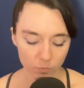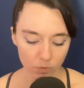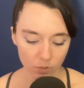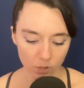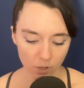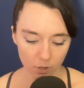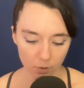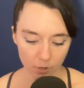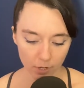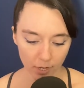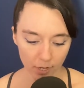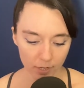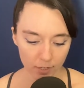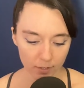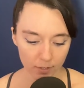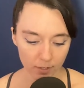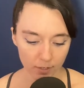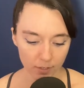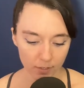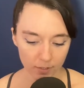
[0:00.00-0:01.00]
Okay,
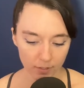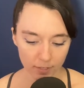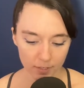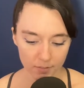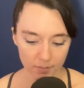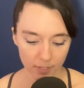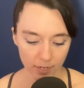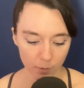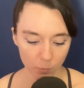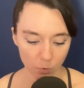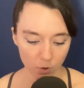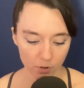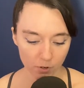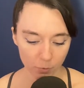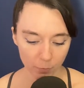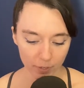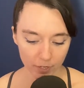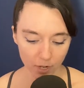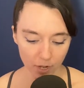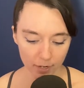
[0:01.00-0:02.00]
Lazy-Eyed Wanderer,
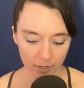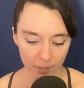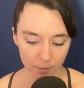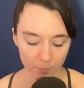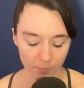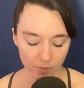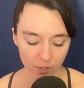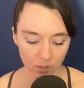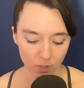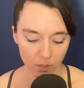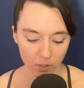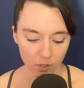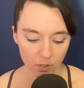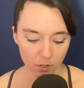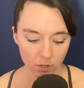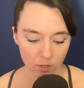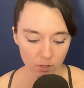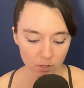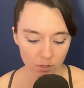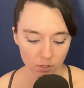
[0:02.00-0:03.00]
we got him.
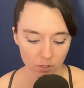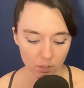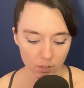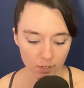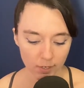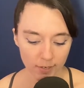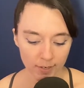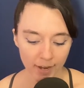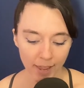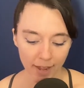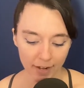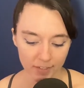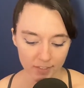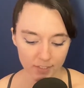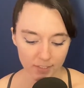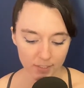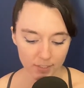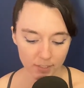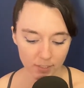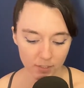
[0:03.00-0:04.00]

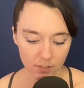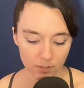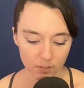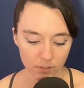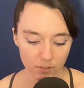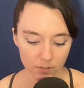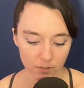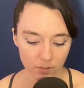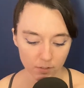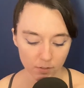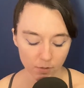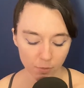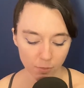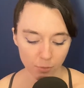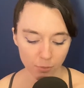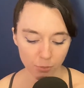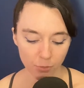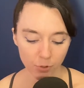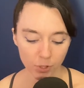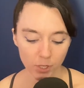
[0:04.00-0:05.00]
Next,
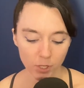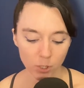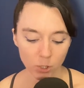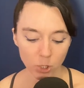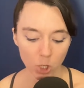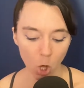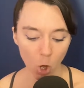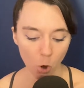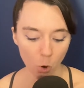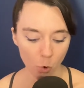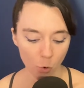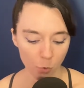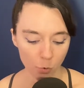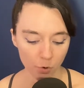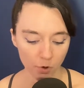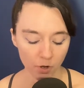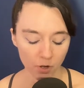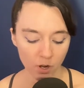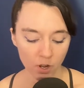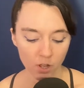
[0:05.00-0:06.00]

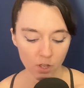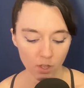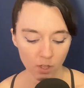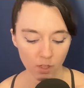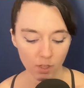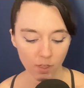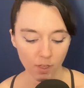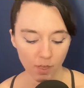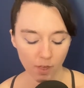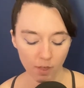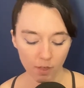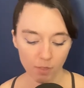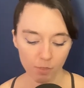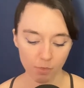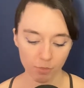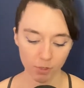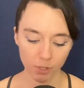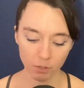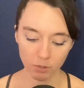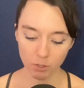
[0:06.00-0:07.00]
Theolone.
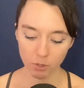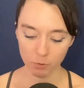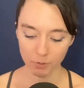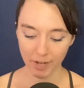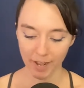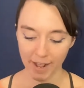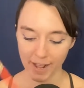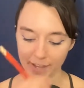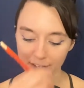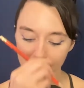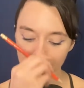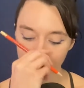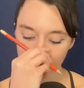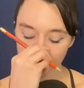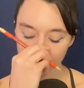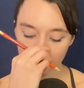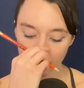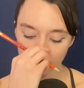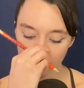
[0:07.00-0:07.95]
Theolone asks,